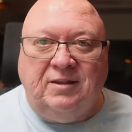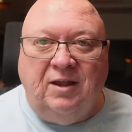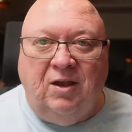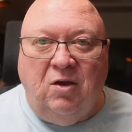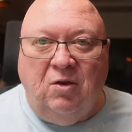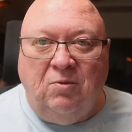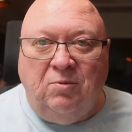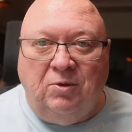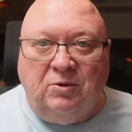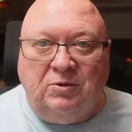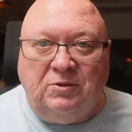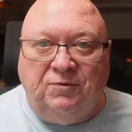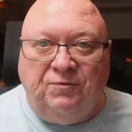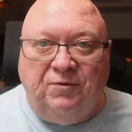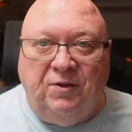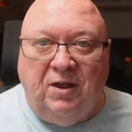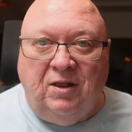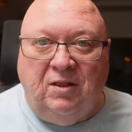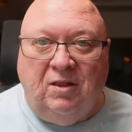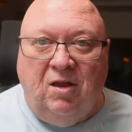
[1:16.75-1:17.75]
I almost
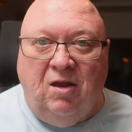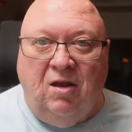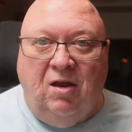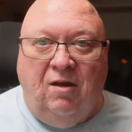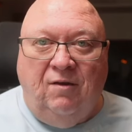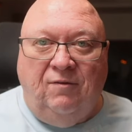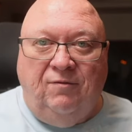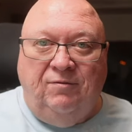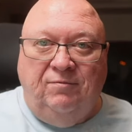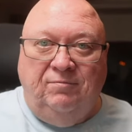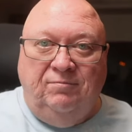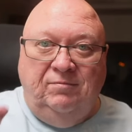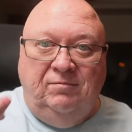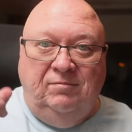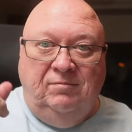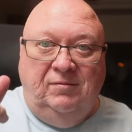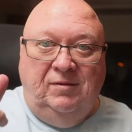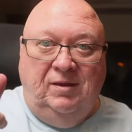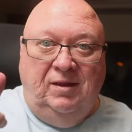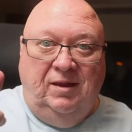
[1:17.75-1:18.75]
fell off.
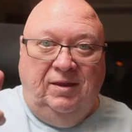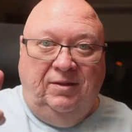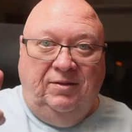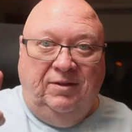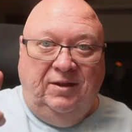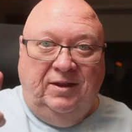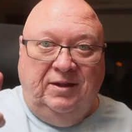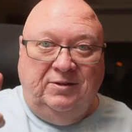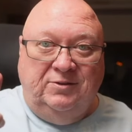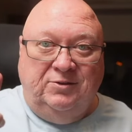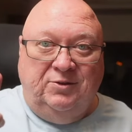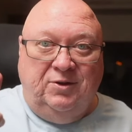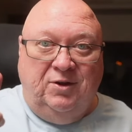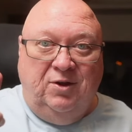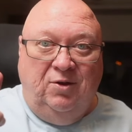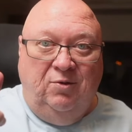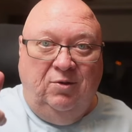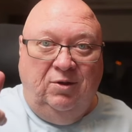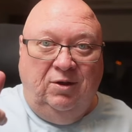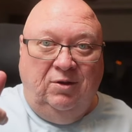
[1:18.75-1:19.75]
Things are
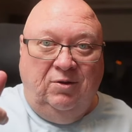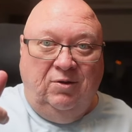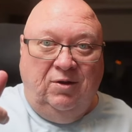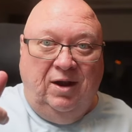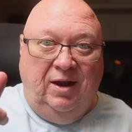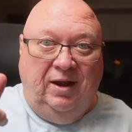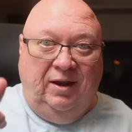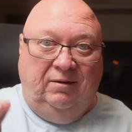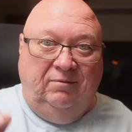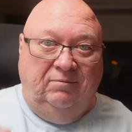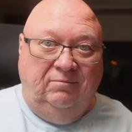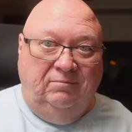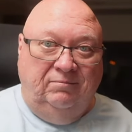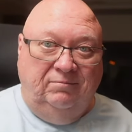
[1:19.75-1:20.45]
going great.